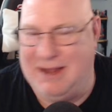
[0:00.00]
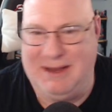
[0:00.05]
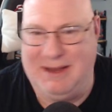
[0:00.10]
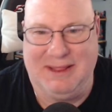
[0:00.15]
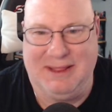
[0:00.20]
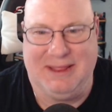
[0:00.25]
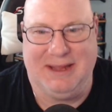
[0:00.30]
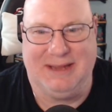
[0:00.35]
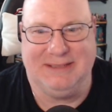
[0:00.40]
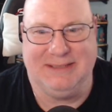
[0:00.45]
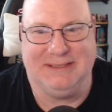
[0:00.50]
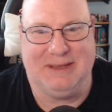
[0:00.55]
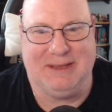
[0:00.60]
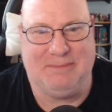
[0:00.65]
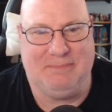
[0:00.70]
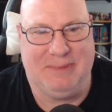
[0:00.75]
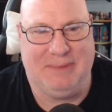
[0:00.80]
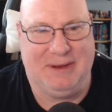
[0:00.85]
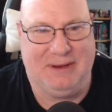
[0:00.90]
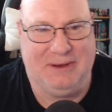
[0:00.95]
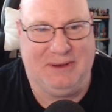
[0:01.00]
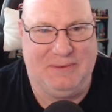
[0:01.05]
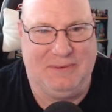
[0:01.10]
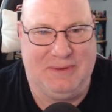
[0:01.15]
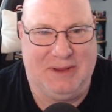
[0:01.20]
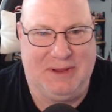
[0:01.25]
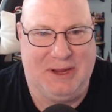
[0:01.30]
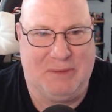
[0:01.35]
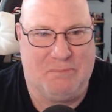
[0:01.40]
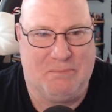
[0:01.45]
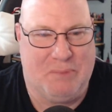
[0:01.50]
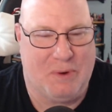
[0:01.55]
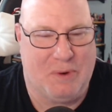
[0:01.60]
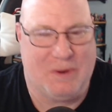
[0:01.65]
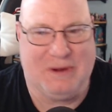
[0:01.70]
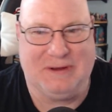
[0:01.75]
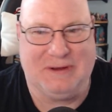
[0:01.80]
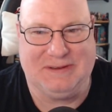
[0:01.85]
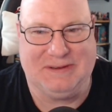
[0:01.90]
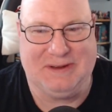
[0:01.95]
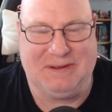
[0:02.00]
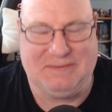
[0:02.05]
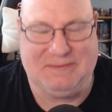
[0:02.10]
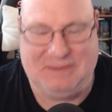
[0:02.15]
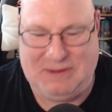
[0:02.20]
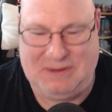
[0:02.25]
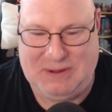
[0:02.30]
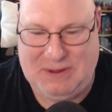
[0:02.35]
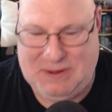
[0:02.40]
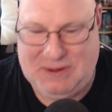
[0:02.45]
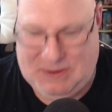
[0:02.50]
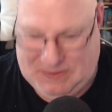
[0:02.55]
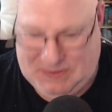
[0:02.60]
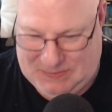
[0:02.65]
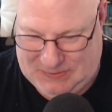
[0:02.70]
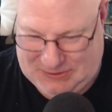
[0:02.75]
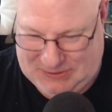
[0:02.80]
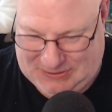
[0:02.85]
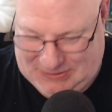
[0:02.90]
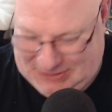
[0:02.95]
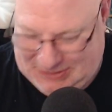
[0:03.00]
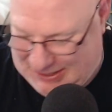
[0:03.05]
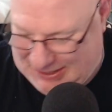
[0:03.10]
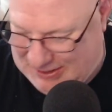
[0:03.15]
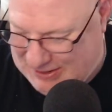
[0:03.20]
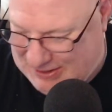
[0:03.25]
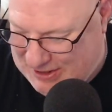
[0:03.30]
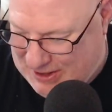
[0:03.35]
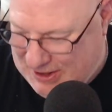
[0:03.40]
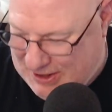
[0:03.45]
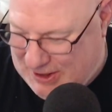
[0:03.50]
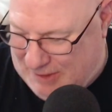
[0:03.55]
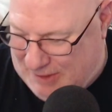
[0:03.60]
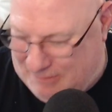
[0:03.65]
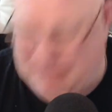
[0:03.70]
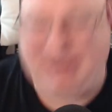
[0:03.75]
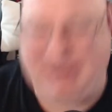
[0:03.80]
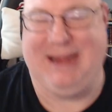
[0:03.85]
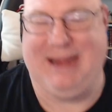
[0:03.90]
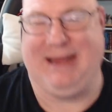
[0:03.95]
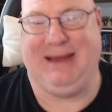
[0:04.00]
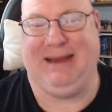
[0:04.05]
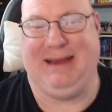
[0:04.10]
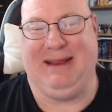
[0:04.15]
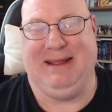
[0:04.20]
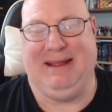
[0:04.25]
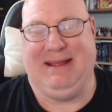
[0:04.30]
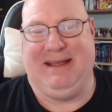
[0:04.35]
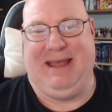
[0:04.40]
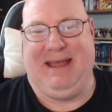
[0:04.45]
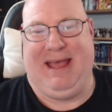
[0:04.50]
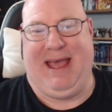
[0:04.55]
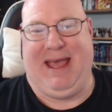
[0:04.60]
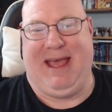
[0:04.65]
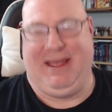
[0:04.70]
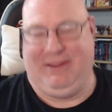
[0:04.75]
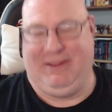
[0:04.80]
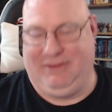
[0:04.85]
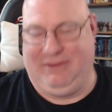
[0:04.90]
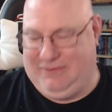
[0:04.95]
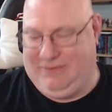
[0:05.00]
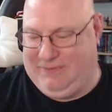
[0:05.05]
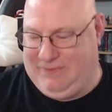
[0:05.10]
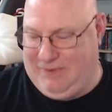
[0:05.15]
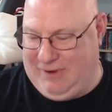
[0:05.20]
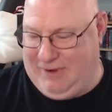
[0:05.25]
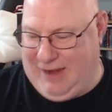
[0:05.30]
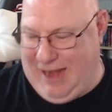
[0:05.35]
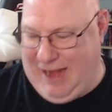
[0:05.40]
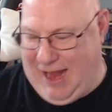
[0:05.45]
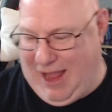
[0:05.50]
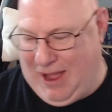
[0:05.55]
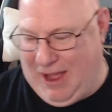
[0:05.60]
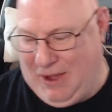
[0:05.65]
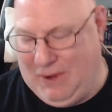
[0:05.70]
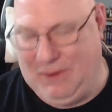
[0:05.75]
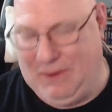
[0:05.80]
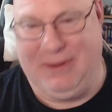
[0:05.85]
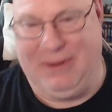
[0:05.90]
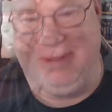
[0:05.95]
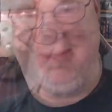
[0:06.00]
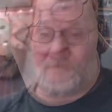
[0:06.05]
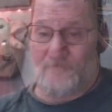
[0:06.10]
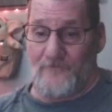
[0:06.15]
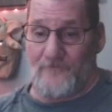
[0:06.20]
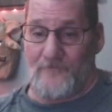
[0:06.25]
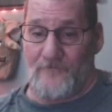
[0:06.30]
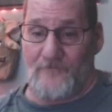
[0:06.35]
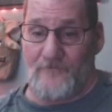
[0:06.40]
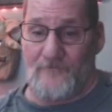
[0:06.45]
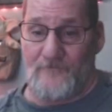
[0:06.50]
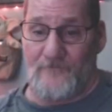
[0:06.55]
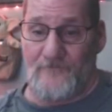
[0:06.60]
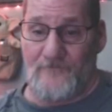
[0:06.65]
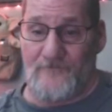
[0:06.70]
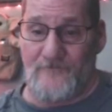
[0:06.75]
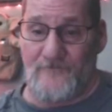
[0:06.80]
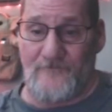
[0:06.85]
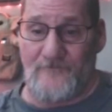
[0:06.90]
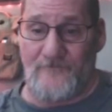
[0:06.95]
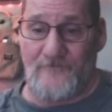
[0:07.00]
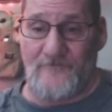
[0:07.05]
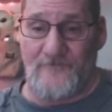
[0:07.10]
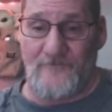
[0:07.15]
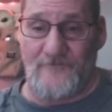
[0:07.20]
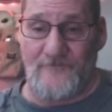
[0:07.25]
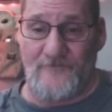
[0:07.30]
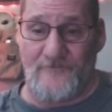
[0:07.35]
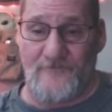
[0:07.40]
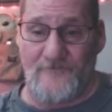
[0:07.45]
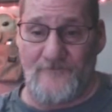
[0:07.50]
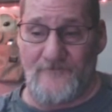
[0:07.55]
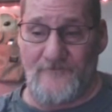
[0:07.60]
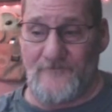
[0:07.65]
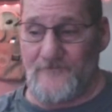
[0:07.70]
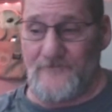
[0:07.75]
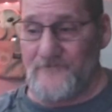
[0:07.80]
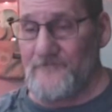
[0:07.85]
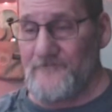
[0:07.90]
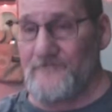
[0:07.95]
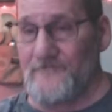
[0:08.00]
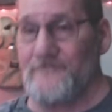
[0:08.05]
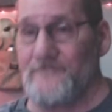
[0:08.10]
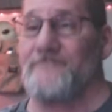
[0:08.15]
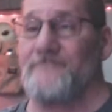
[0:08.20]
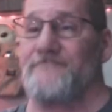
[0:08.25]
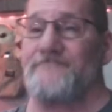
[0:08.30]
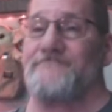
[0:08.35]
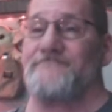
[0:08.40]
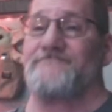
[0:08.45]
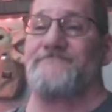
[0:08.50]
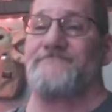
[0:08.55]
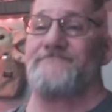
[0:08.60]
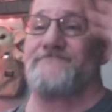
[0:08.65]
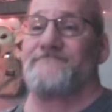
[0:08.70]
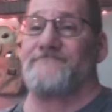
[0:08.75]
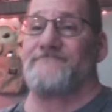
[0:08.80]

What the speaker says: things up and doing the important stuff. We'll see. But as for now, there he is, the Redneck JT.